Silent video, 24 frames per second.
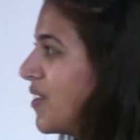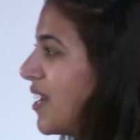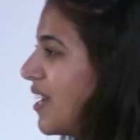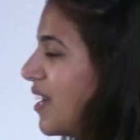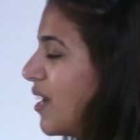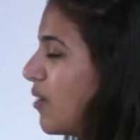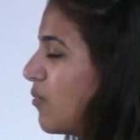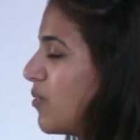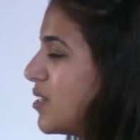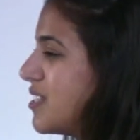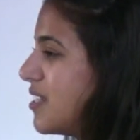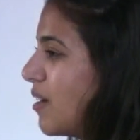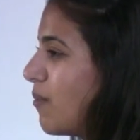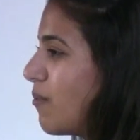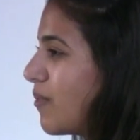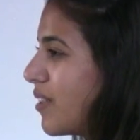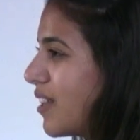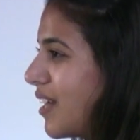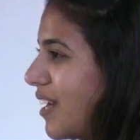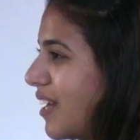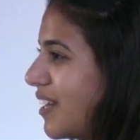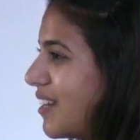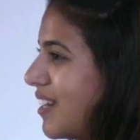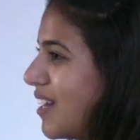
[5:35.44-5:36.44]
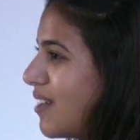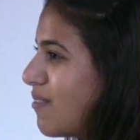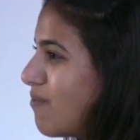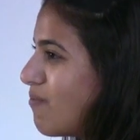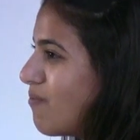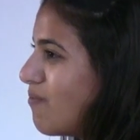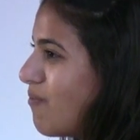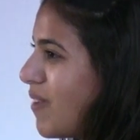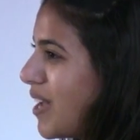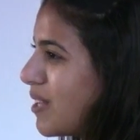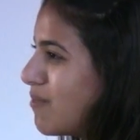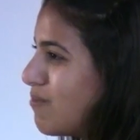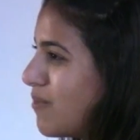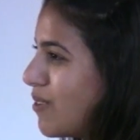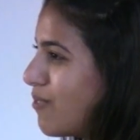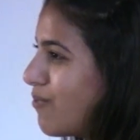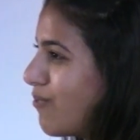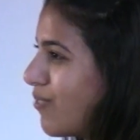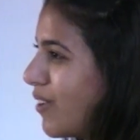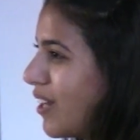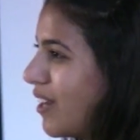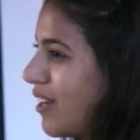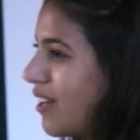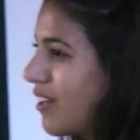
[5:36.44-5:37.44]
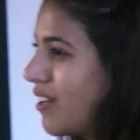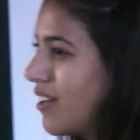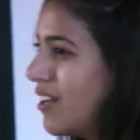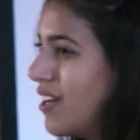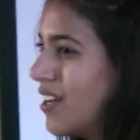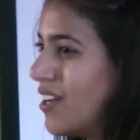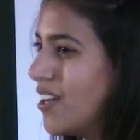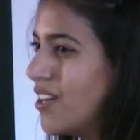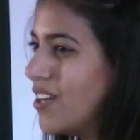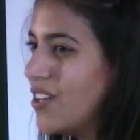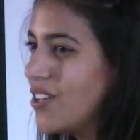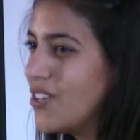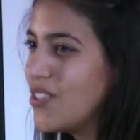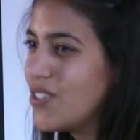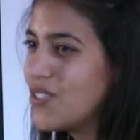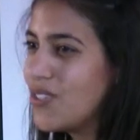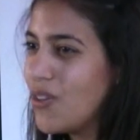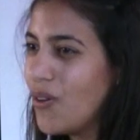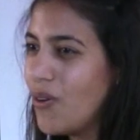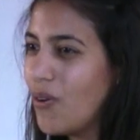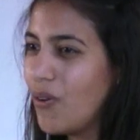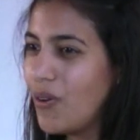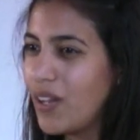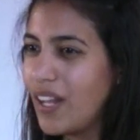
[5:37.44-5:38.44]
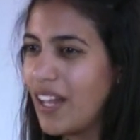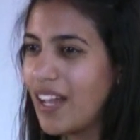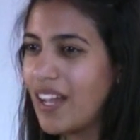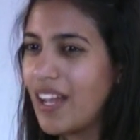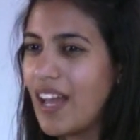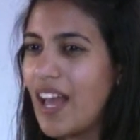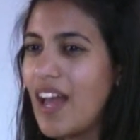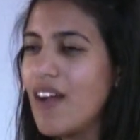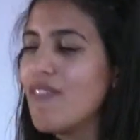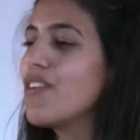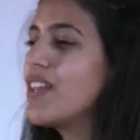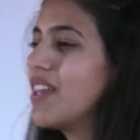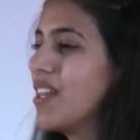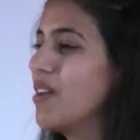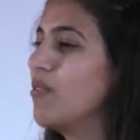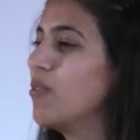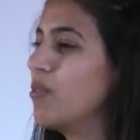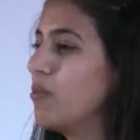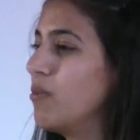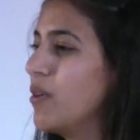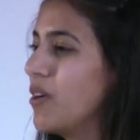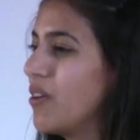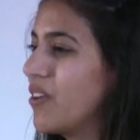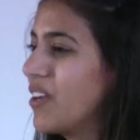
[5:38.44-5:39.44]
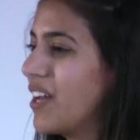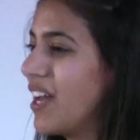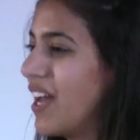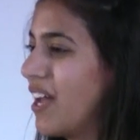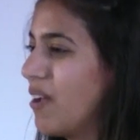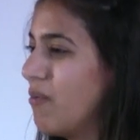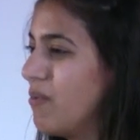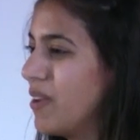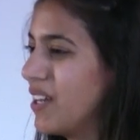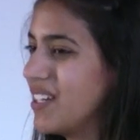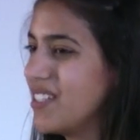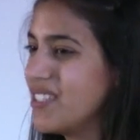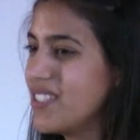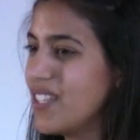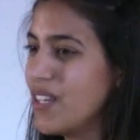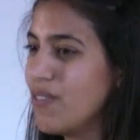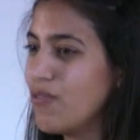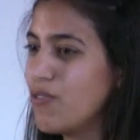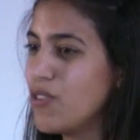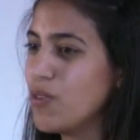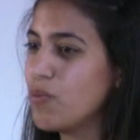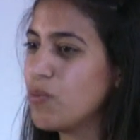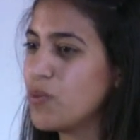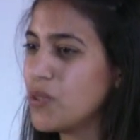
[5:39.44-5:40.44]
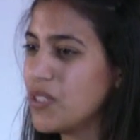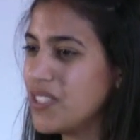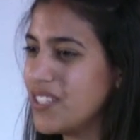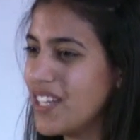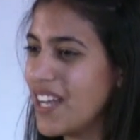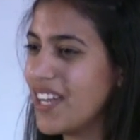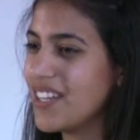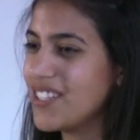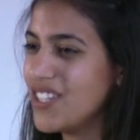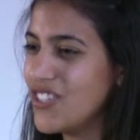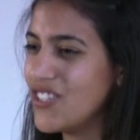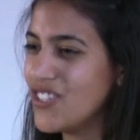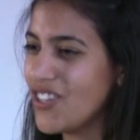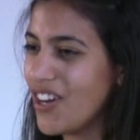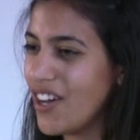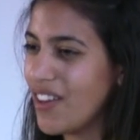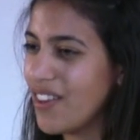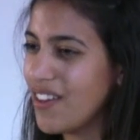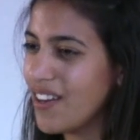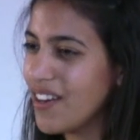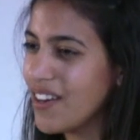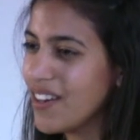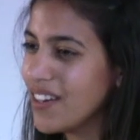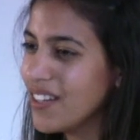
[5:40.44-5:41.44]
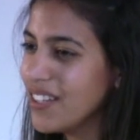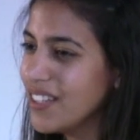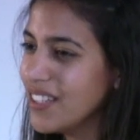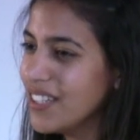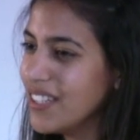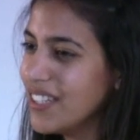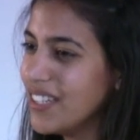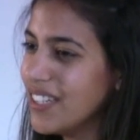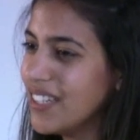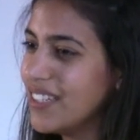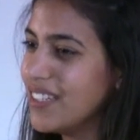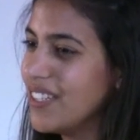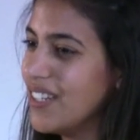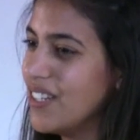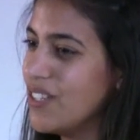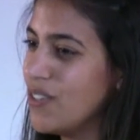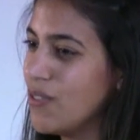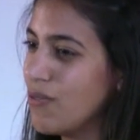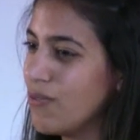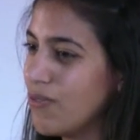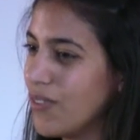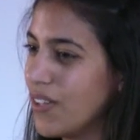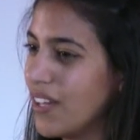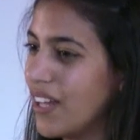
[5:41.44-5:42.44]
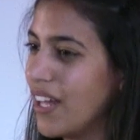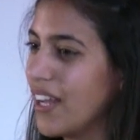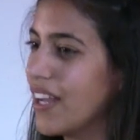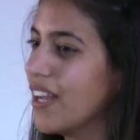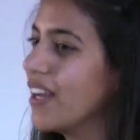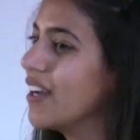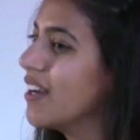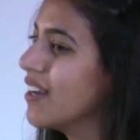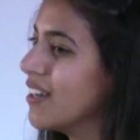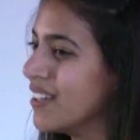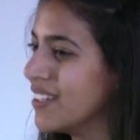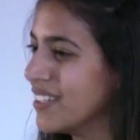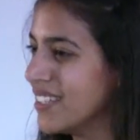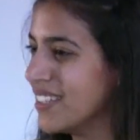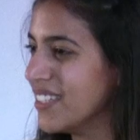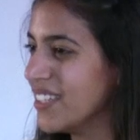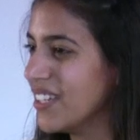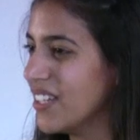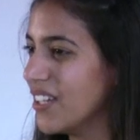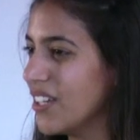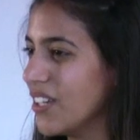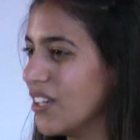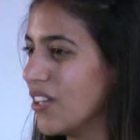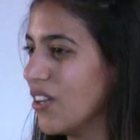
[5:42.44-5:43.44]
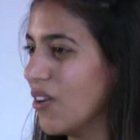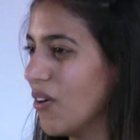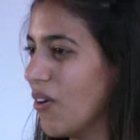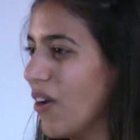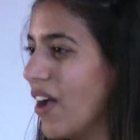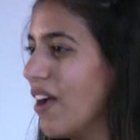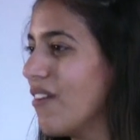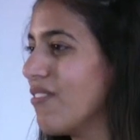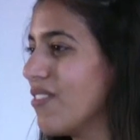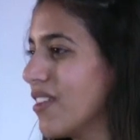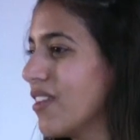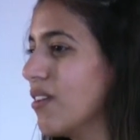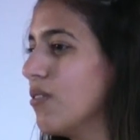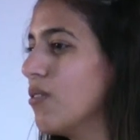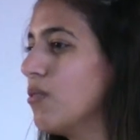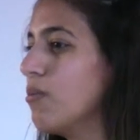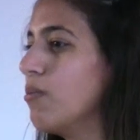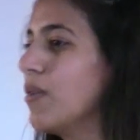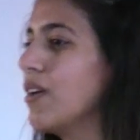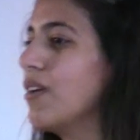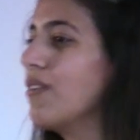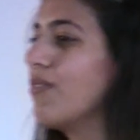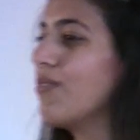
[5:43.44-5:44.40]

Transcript: it was something that makes me feel so like everything will be okay because if you protect each other, then you feel like you know everything will be